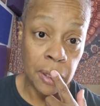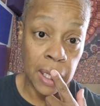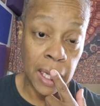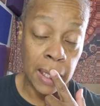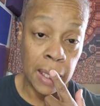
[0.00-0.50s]

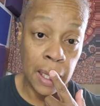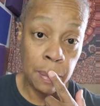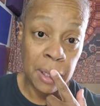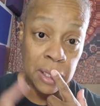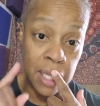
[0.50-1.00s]
Okay?
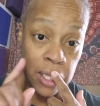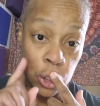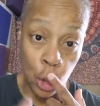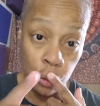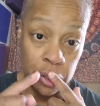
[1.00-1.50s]
Because
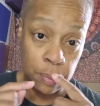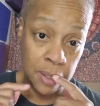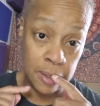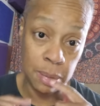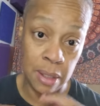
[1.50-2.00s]
that's your
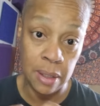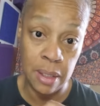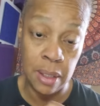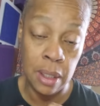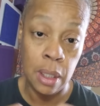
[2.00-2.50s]

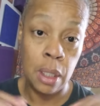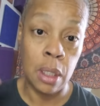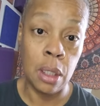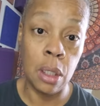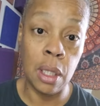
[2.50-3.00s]
responsibility.
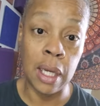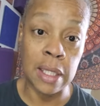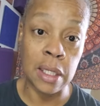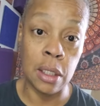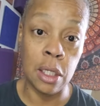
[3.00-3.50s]
Like
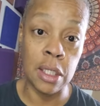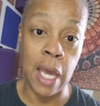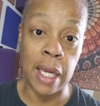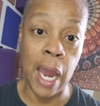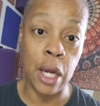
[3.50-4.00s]
I said, the
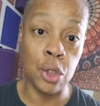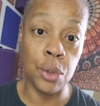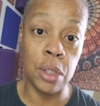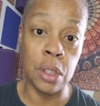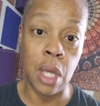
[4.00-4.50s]

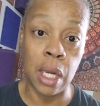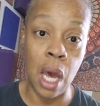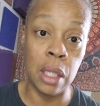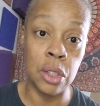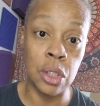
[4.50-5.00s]
psychiatrists,
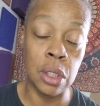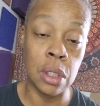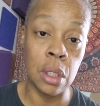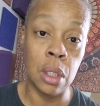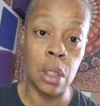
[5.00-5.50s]

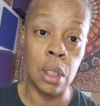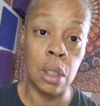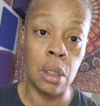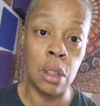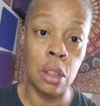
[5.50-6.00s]
psychologists,
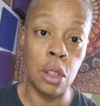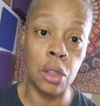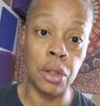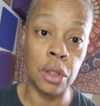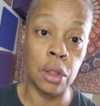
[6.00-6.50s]

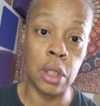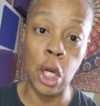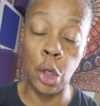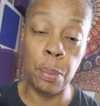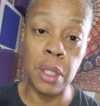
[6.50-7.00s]

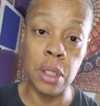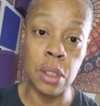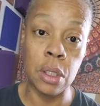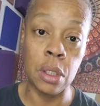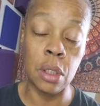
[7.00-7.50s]

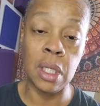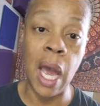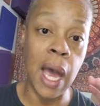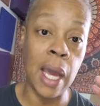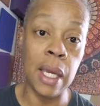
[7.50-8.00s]
therapists,
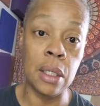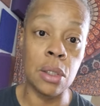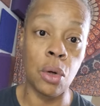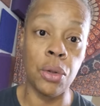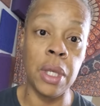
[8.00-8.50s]

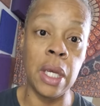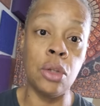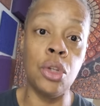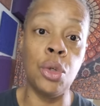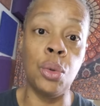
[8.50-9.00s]
guides are
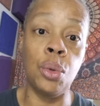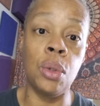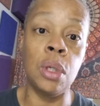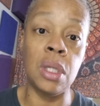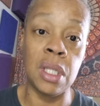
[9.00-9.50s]
there
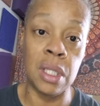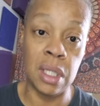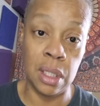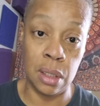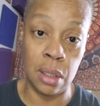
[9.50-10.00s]
to
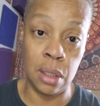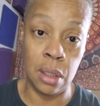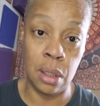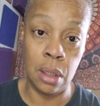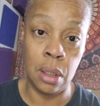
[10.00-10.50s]
assist